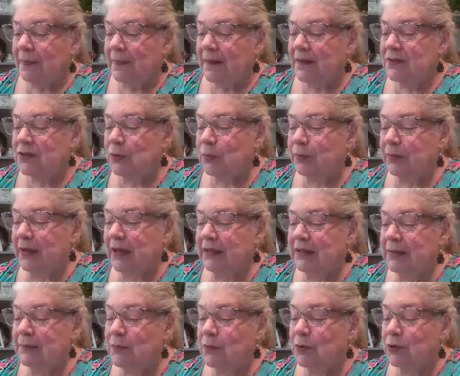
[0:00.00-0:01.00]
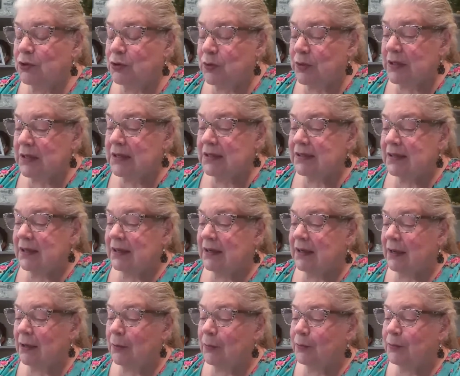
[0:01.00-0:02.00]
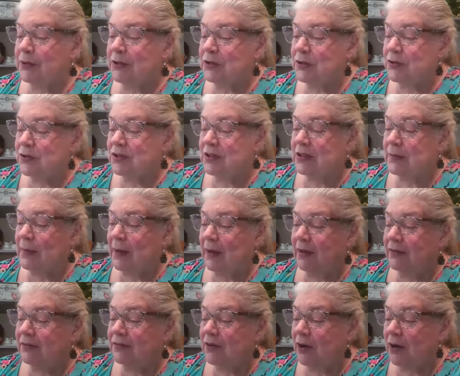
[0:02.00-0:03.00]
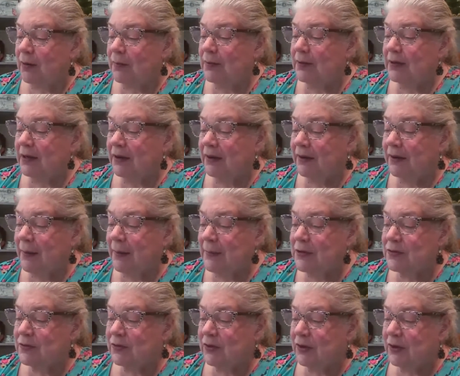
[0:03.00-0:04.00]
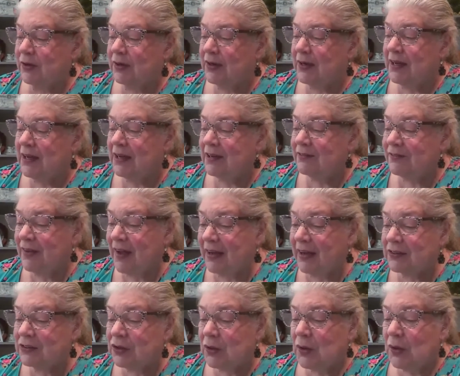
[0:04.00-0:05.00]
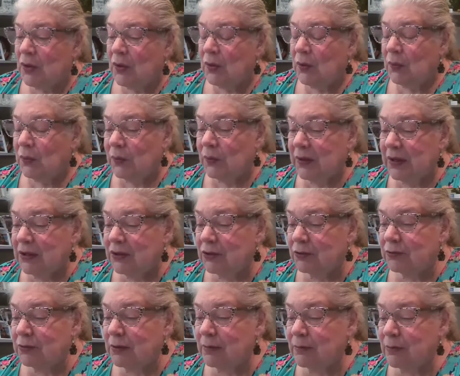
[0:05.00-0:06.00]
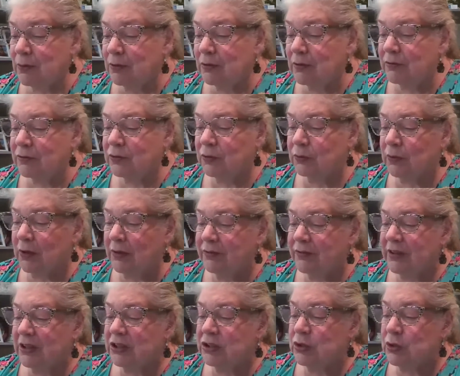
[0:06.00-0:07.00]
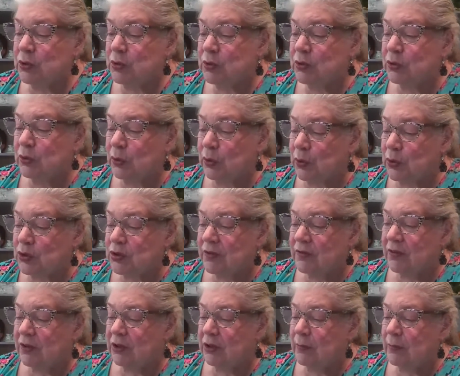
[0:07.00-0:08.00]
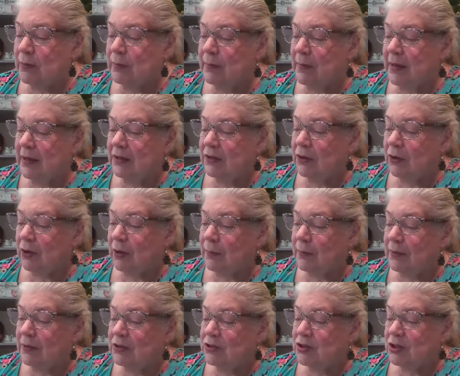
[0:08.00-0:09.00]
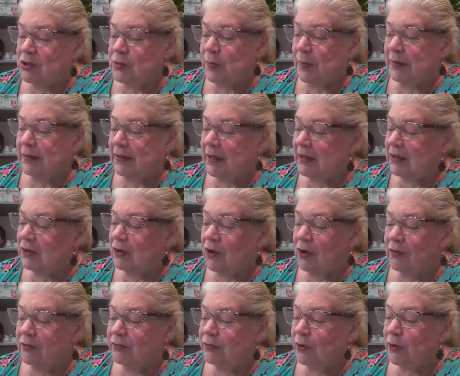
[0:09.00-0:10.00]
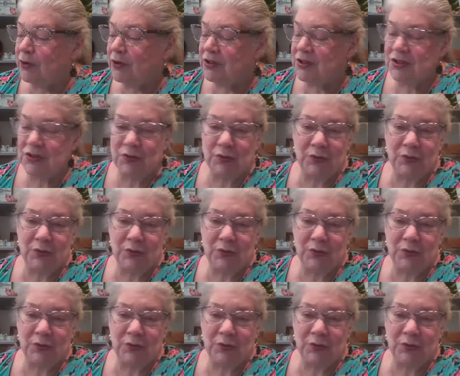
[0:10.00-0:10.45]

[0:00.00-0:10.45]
So planting more trees can help reduce the amount of carbon in our atmosphere. In fact, we could remove roughly 2/3 of the human-made carbon just by letting all forests